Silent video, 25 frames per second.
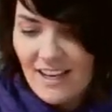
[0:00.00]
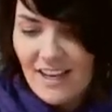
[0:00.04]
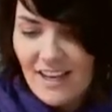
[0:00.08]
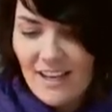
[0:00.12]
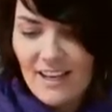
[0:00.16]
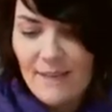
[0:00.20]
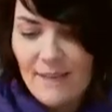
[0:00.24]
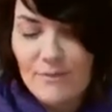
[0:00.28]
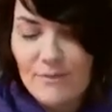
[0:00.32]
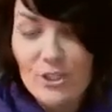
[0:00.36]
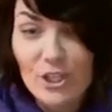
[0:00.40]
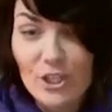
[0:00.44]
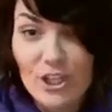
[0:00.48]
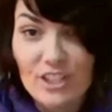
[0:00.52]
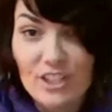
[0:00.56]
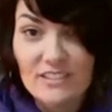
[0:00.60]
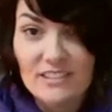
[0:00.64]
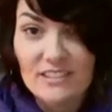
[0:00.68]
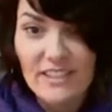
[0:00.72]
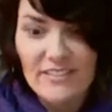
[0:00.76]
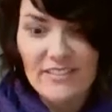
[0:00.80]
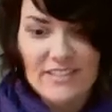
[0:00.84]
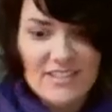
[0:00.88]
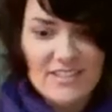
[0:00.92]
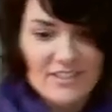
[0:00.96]
Um, you're going to
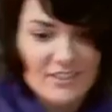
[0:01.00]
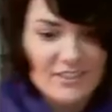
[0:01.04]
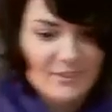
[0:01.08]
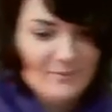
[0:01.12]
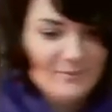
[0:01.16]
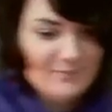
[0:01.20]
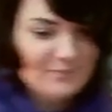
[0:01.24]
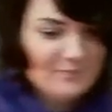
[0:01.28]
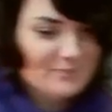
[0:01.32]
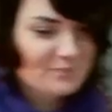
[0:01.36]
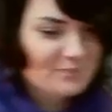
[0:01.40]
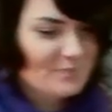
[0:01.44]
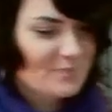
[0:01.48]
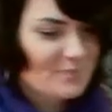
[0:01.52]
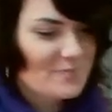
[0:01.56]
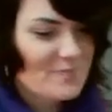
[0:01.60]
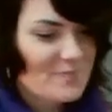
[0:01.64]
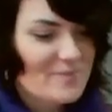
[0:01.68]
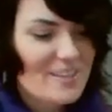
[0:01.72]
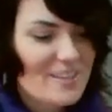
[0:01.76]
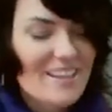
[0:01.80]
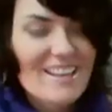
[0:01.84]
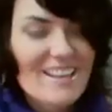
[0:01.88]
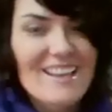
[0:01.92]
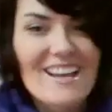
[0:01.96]
love it too.
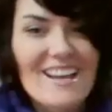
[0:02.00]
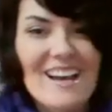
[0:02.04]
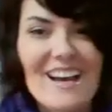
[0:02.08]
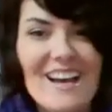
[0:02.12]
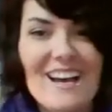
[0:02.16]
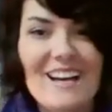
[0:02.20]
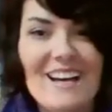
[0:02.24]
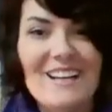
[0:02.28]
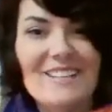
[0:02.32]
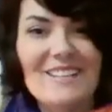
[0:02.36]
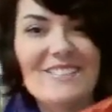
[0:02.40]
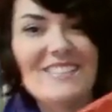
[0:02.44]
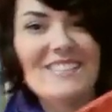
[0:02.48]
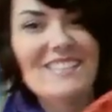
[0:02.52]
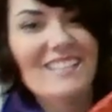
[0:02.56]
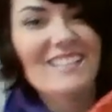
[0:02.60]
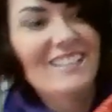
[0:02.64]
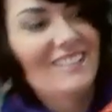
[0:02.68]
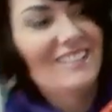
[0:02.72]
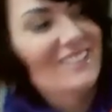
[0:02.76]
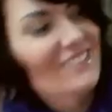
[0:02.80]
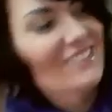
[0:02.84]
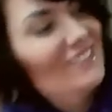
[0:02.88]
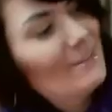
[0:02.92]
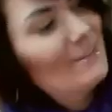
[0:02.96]
Uh,
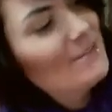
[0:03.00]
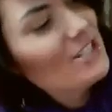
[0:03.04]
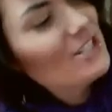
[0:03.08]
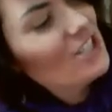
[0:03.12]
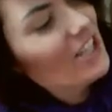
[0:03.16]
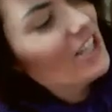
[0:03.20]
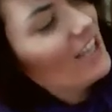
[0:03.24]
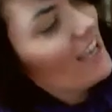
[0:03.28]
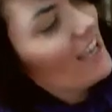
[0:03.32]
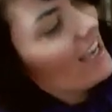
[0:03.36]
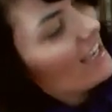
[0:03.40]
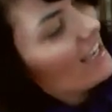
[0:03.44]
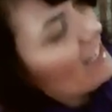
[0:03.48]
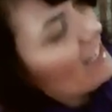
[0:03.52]
so let me show you how